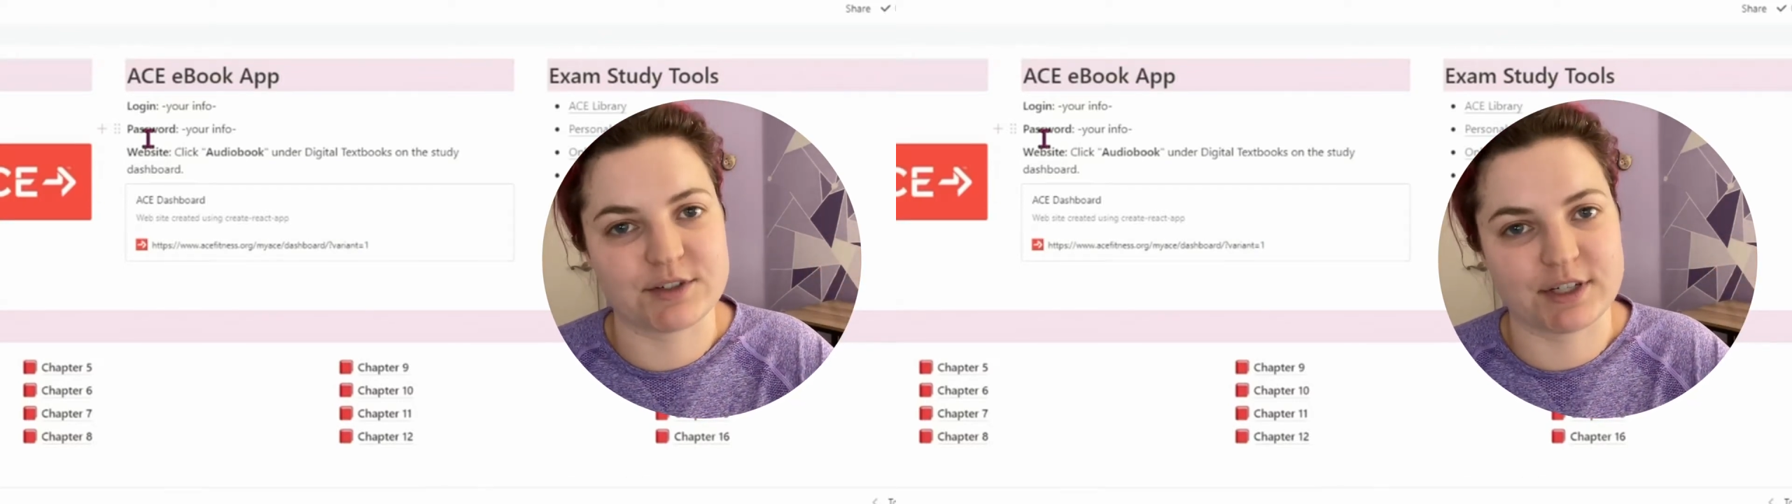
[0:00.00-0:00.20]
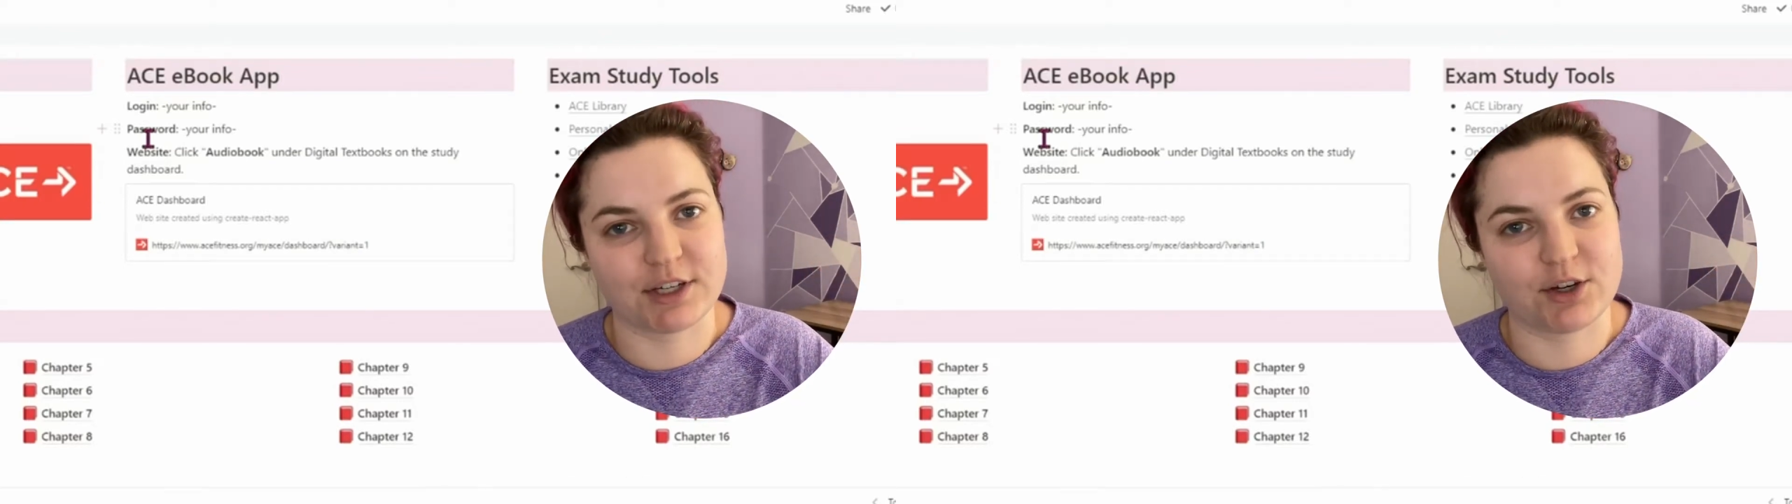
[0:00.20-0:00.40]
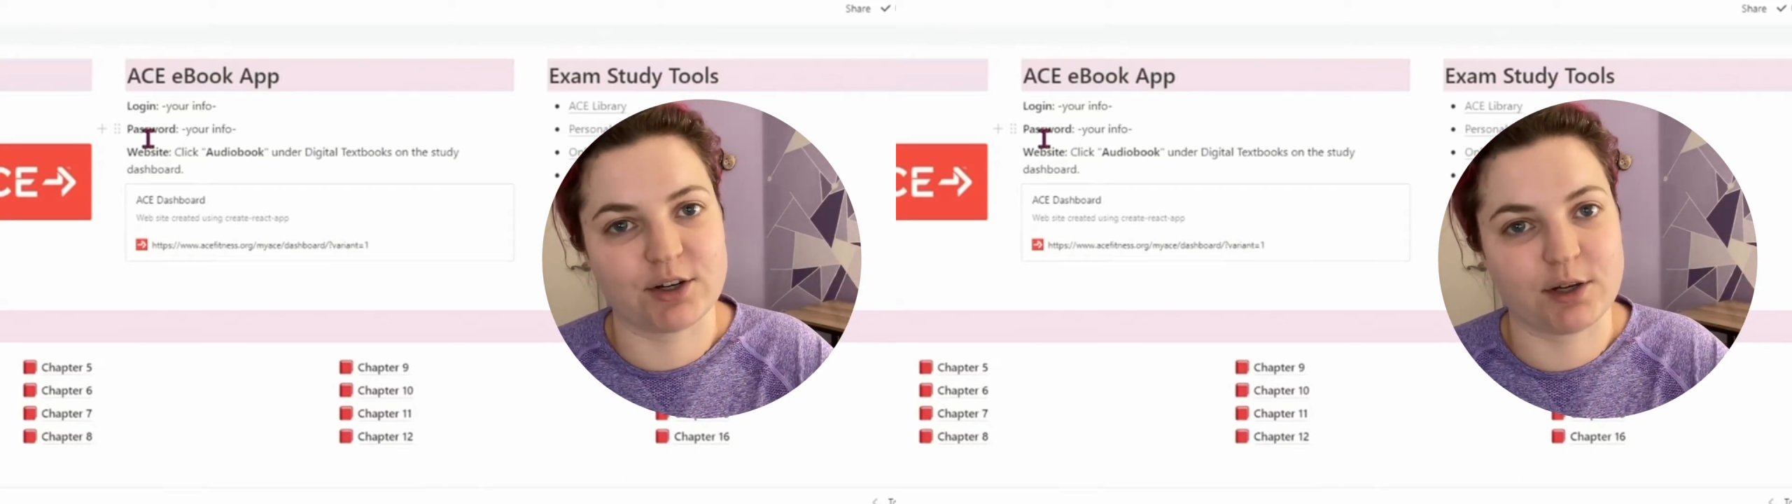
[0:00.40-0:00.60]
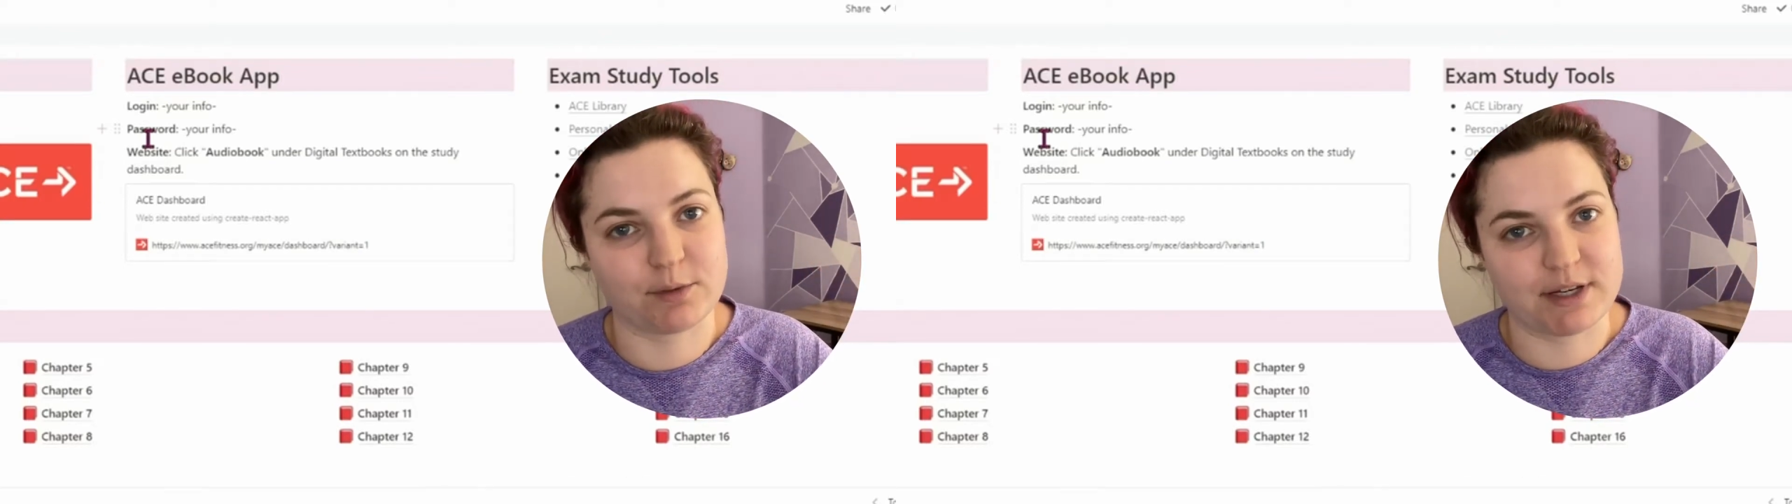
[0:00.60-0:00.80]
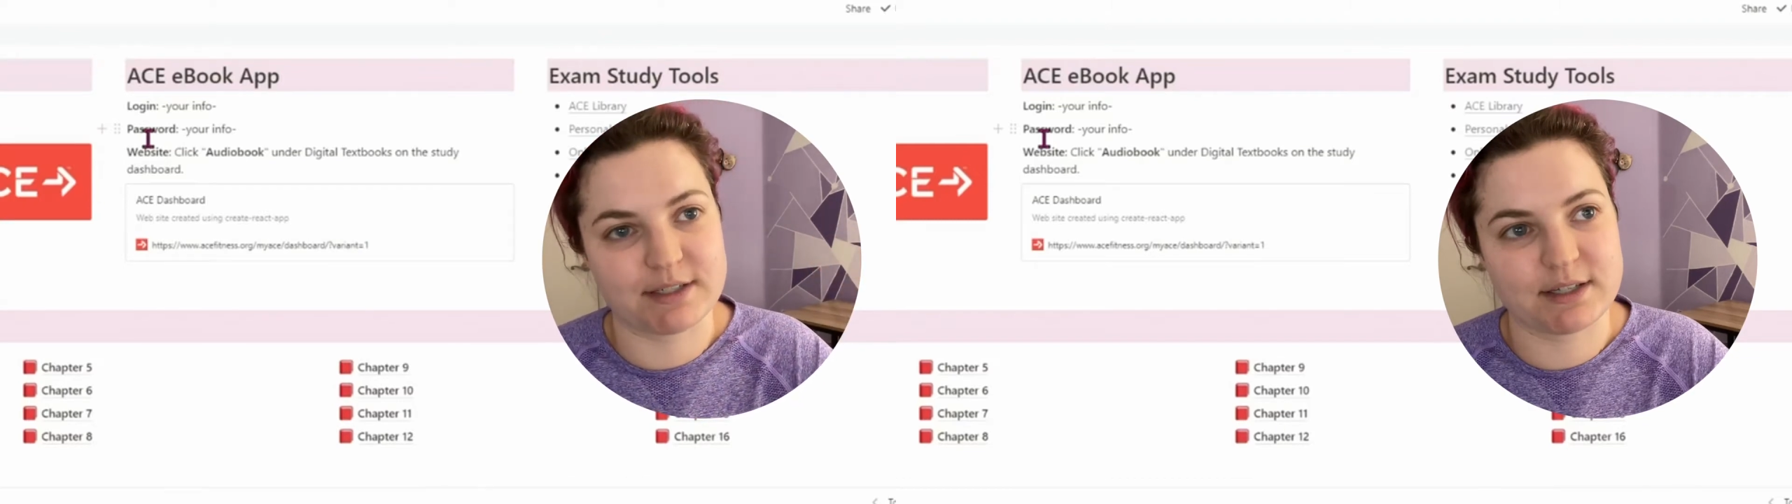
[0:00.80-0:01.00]
security
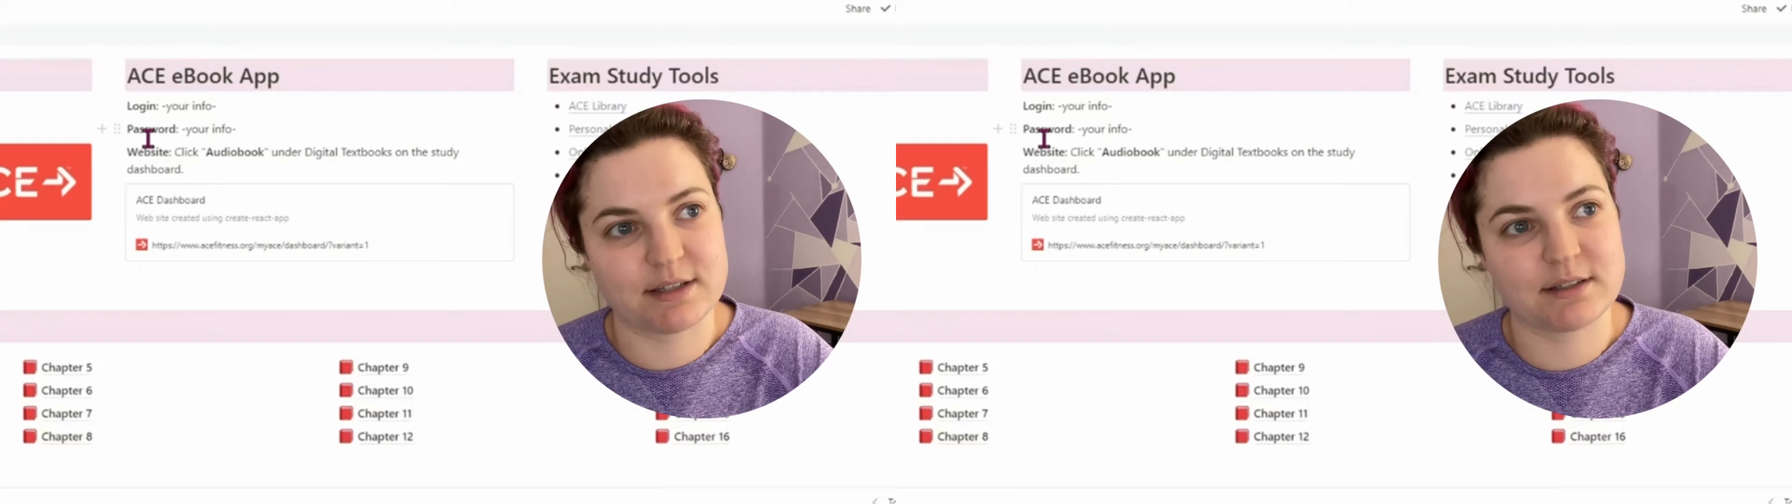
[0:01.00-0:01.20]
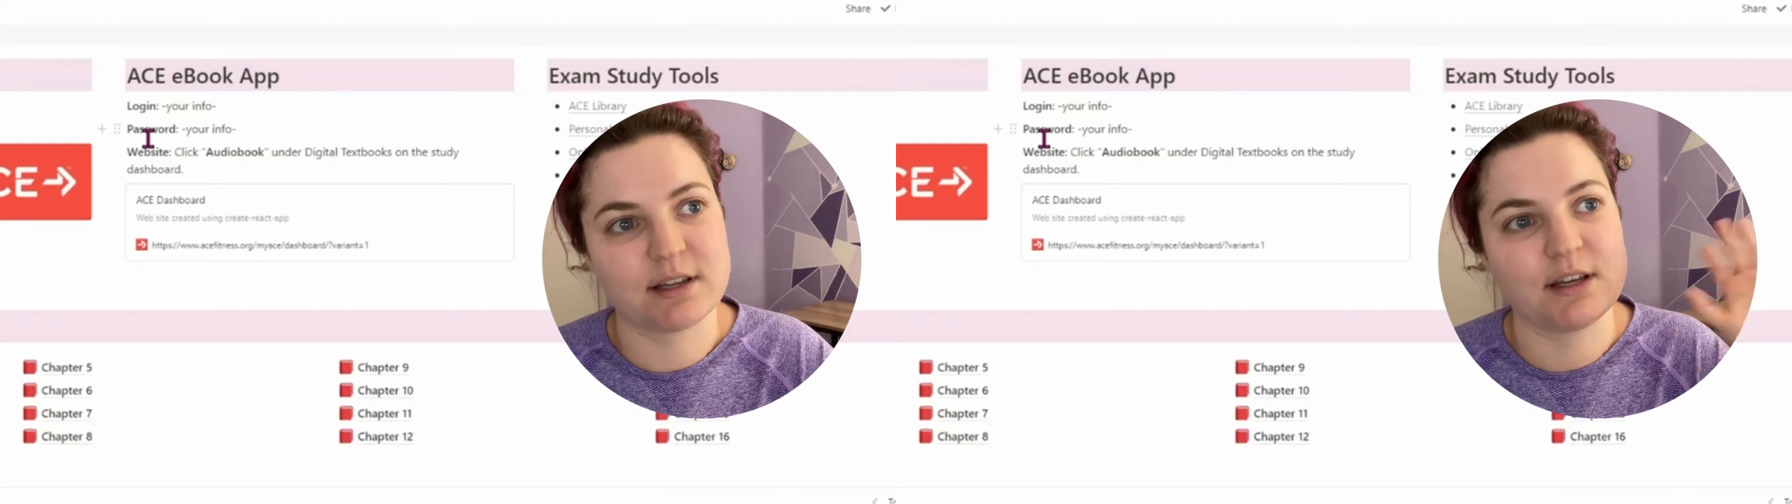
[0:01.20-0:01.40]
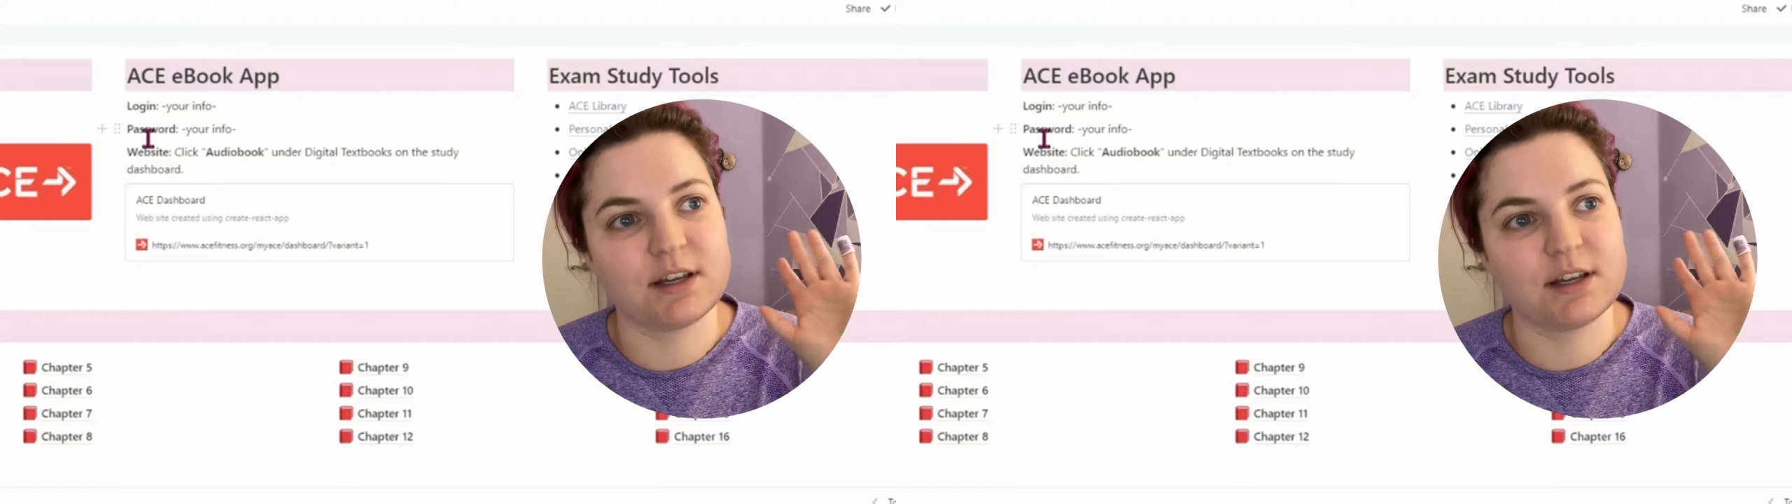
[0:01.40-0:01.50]
reasons.